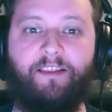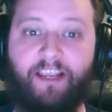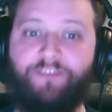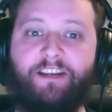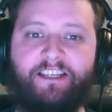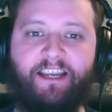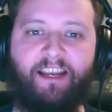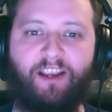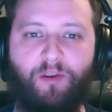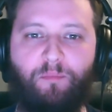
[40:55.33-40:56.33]
Thanks for
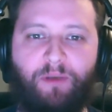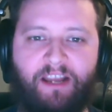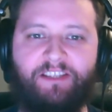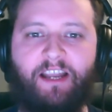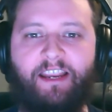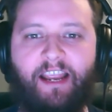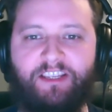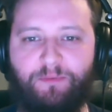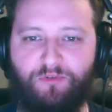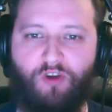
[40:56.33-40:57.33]
listening. Please like
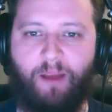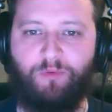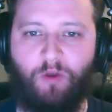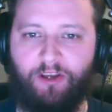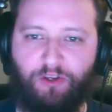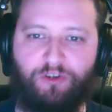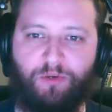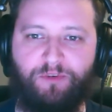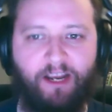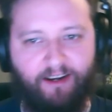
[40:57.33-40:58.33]
and subscribe to our
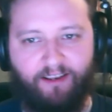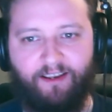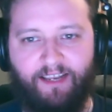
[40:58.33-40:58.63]
YouTube channel,